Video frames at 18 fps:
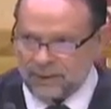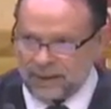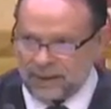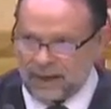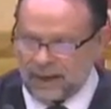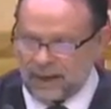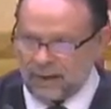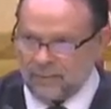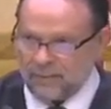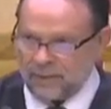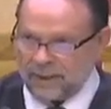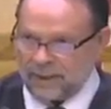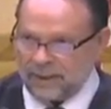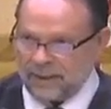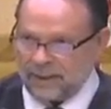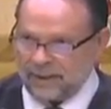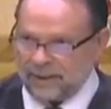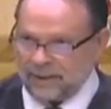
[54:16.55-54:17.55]
how
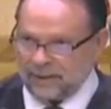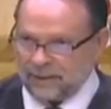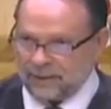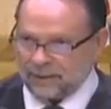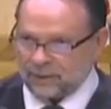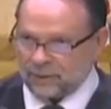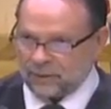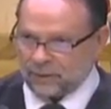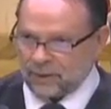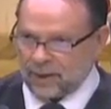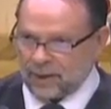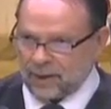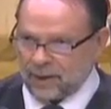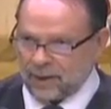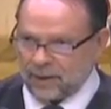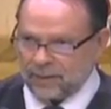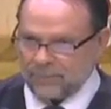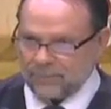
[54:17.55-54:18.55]
many
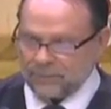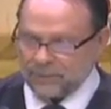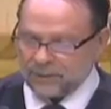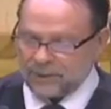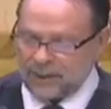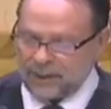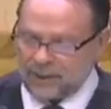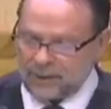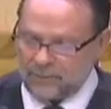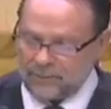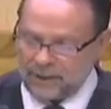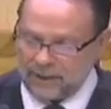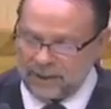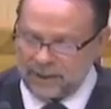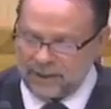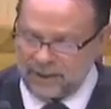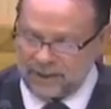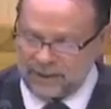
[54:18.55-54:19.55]
crimes, how
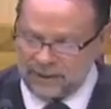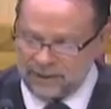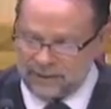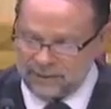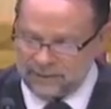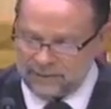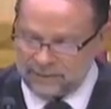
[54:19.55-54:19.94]
many